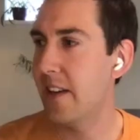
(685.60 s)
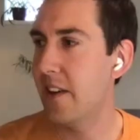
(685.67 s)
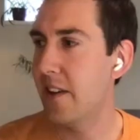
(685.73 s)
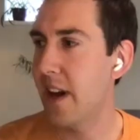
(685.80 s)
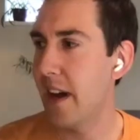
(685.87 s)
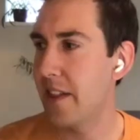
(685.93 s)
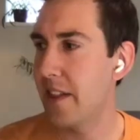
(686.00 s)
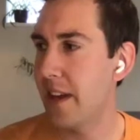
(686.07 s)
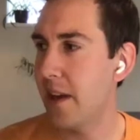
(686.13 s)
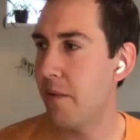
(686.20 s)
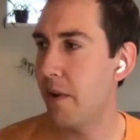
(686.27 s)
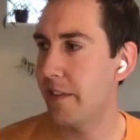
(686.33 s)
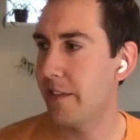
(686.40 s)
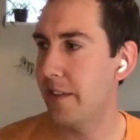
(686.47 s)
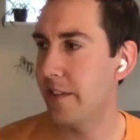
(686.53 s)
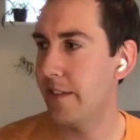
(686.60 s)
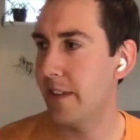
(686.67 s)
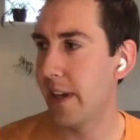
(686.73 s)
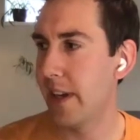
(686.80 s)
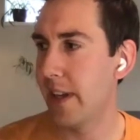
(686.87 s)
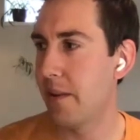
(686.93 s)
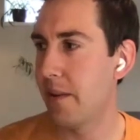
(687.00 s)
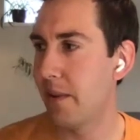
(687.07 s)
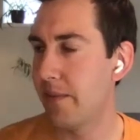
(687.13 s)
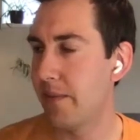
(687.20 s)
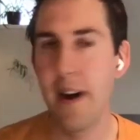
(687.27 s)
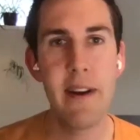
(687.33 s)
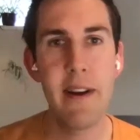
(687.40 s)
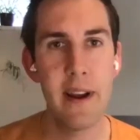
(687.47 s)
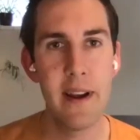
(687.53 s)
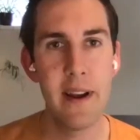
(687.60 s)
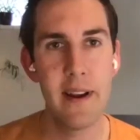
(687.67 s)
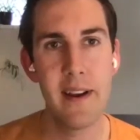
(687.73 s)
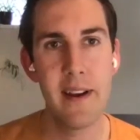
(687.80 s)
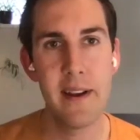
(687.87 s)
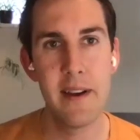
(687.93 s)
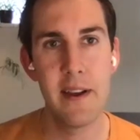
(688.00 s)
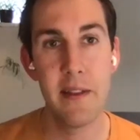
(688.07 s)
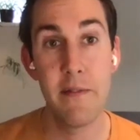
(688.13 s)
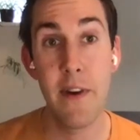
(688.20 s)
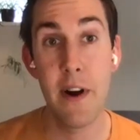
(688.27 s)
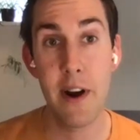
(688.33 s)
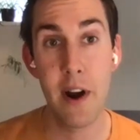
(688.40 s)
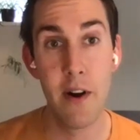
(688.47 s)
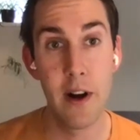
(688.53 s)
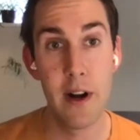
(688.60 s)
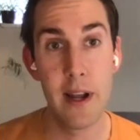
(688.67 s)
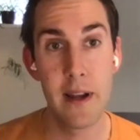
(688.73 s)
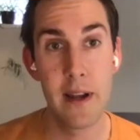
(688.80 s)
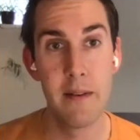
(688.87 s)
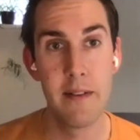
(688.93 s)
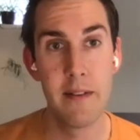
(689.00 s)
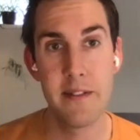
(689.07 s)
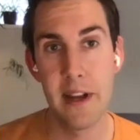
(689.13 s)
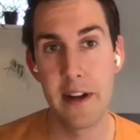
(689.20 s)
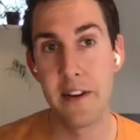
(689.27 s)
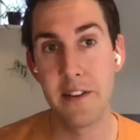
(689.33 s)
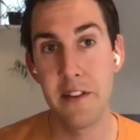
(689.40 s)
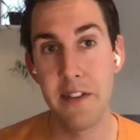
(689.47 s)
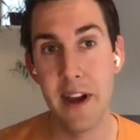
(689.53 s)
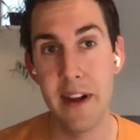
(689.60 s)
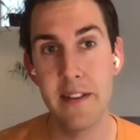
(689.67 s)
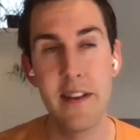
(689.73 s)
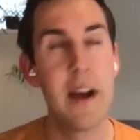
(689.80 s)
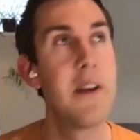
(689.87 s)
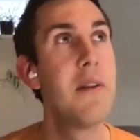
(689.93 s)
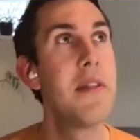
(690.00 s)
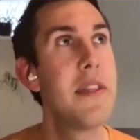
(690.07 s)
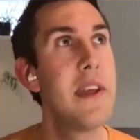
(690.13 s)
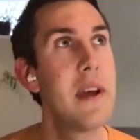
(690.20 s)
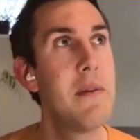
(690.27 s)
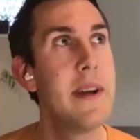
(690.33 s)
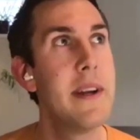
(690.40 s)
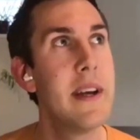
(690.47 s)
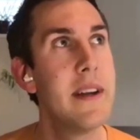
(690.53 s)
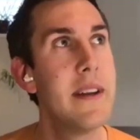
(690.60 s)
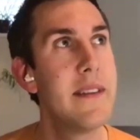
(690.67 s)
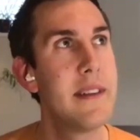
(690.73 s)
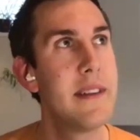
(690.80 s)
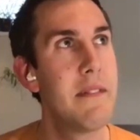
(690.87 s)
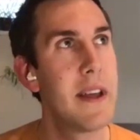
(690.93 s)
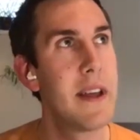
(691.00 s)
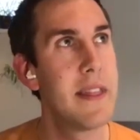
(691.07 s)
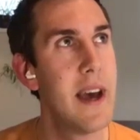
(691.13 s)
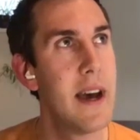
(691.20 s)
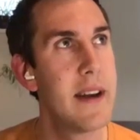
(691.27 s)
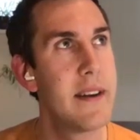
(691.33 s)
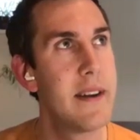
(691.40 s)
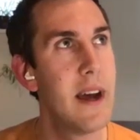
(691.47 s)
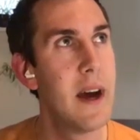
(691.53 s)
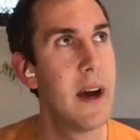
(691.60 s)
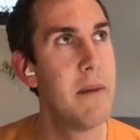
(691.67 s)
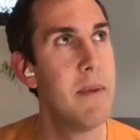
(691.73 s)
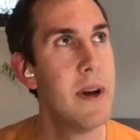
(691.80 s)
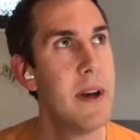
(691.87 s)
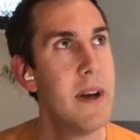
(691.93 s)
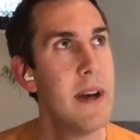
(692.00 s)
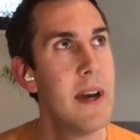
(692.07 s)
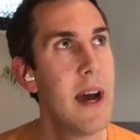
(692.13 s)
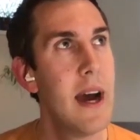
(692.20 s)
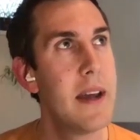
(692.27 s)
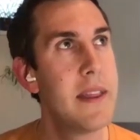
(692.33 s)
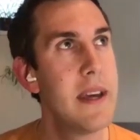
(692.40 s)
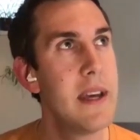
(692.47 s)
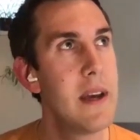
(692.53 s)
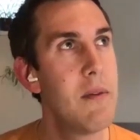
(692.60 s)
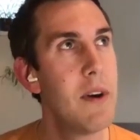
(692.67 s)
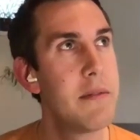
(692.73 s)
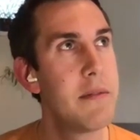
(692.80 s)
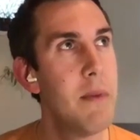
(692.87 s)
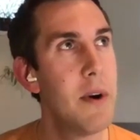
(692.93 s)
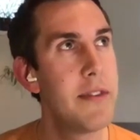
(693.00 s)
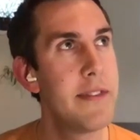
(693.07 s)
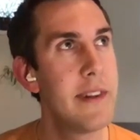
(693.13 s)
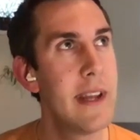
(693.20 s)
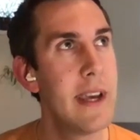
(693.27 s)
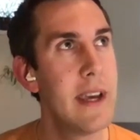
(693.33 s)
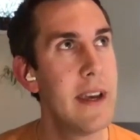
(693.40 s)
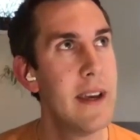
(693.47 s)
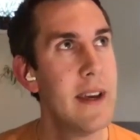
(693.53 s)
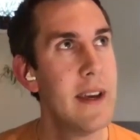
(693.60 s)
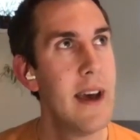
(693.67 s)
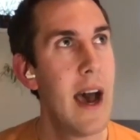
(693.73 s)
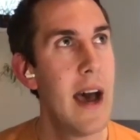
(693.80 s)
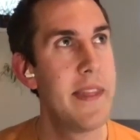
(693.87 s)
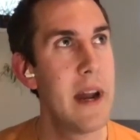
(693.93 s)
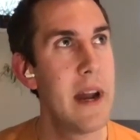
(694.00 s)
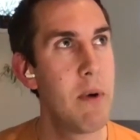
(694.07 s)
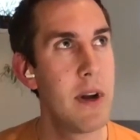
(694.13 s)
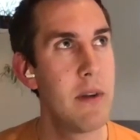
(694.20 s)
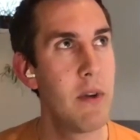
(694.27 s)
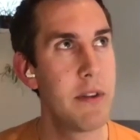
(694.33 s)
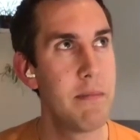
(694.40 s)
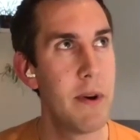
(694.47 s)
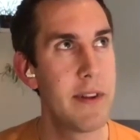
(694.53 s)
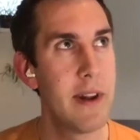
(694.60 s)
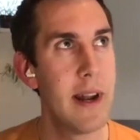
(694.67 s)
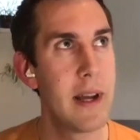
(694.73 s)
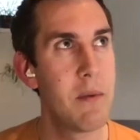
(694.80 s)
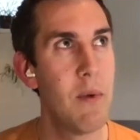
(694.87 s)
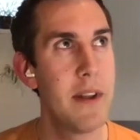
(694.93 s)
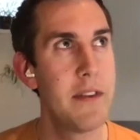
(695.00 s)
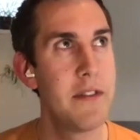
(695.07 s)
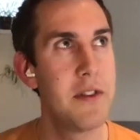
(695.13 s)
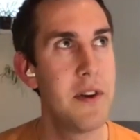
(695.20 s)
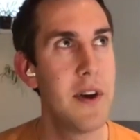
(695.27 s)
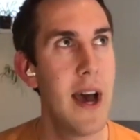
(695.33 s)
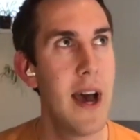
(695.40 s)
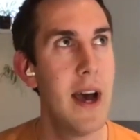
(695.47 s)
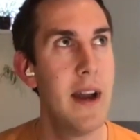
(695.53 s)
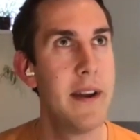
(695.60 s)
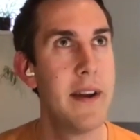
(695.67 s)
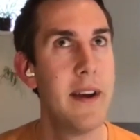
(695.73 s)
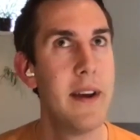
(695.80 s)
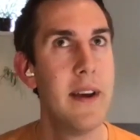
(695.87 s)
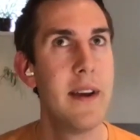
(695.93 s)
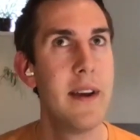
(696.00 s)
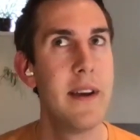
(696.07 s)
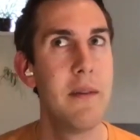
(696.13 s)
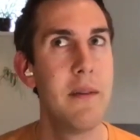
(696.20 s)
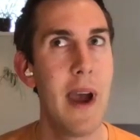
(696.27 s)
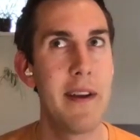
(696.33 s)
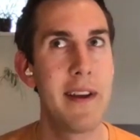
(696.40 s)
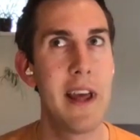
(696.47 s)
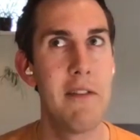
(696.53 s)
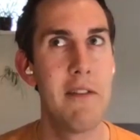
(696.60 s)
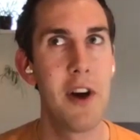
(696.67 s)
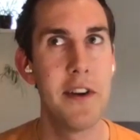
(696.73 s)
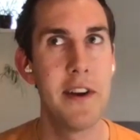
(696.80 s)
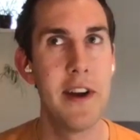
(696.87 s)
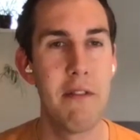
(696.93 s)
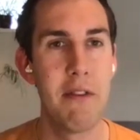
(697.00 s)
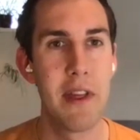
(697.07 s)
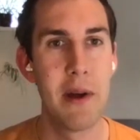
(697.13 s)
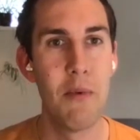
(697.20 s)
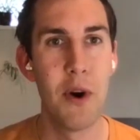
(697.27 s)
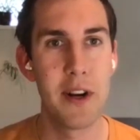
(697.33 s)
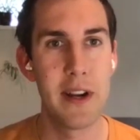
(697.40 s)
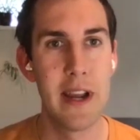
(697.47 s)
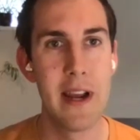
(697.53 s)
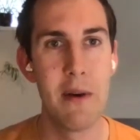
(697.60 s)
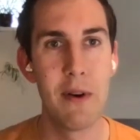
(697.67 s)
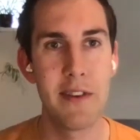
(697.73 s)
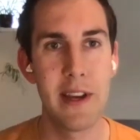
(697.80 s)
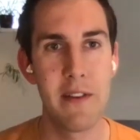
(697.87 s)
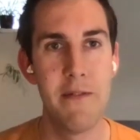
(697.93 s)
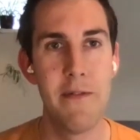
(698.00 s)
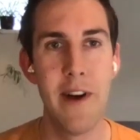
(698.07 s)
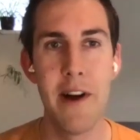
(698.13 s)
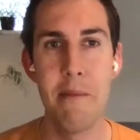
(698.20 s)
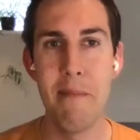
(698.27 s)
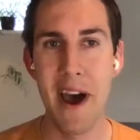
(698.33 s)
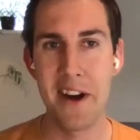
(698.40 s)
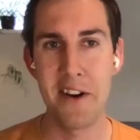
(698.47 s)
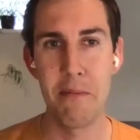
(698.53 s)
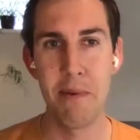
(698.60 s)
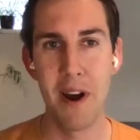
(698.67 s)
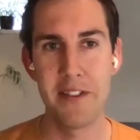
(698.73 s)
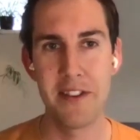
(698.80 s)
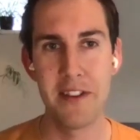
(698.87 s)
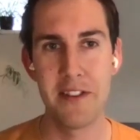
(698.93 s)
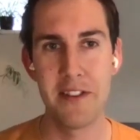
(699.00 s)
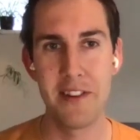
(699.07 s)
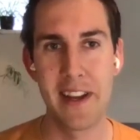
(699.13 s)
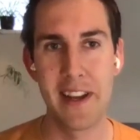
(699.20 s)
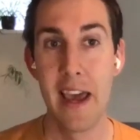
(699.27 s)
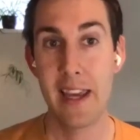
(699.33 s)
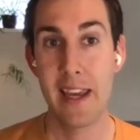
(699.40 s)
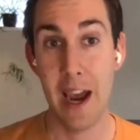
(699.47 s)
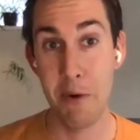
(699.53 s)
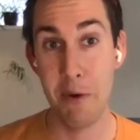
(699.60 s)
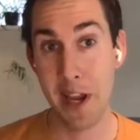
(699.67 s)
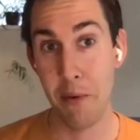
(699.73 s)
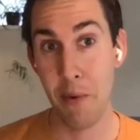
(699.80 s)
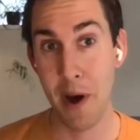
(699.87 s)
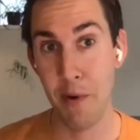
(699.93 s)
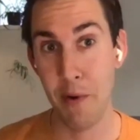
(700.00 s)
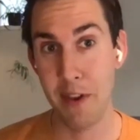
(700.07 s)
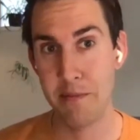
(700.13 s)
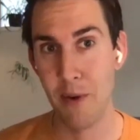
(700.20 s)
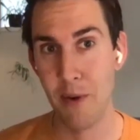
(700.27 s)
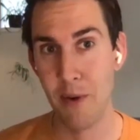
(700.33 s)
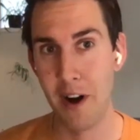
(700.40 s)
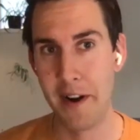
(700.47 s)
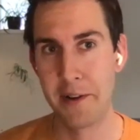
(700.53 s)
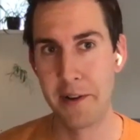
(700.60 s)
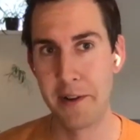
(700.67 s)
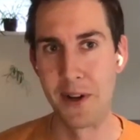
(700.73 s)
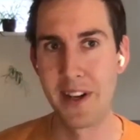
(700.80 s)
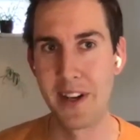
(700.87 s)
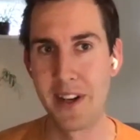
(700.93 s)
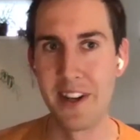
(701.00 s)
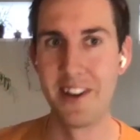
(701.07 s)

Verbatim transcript: you know I think it was just like it was very in the very early stages of that, so I don't think we did stuff like that. Um, I think it was mostly. At that point, it was mostly like once you had, we had kind of gotten everything working. It was like a very manual process of like, can we get away with a smaller network? You